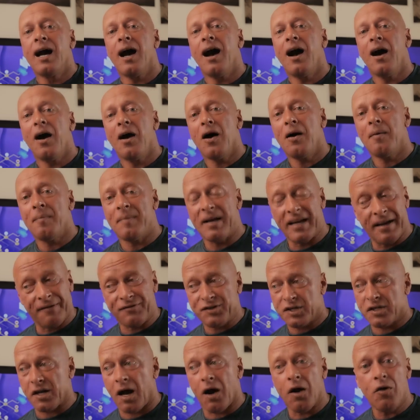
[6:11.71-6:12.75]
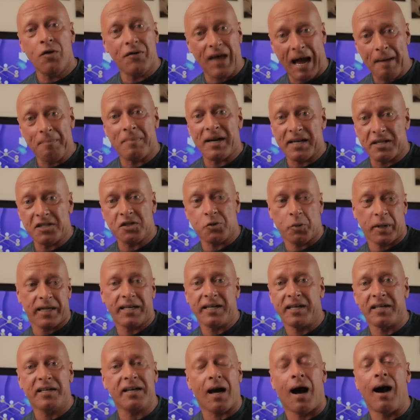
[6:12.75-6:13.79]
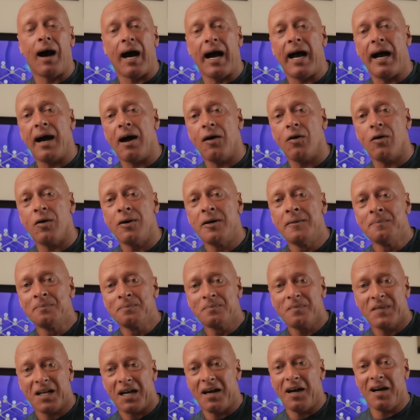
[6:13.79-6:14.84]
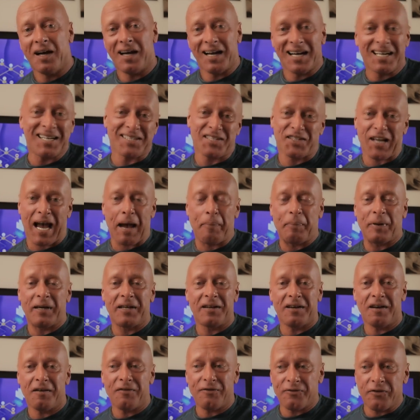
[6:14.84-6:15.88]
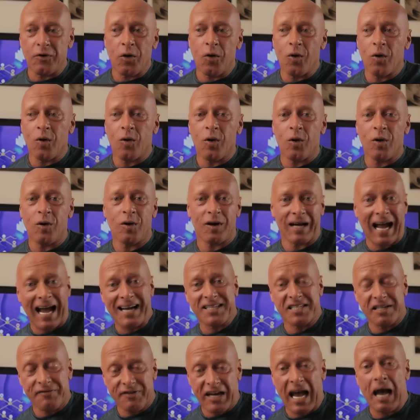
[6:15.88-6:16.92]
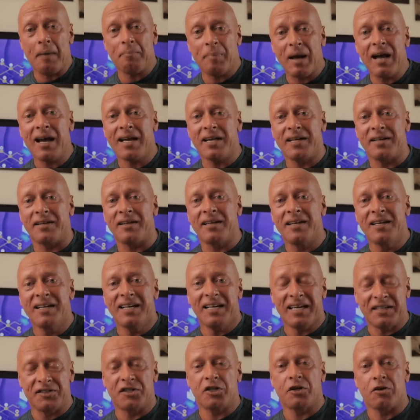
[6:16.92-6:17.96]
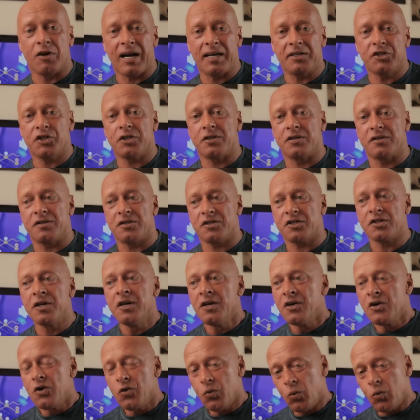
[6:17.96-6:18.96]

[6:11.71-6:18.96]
If so, that means we can cut out Zapier for ActiveCampaign integrations.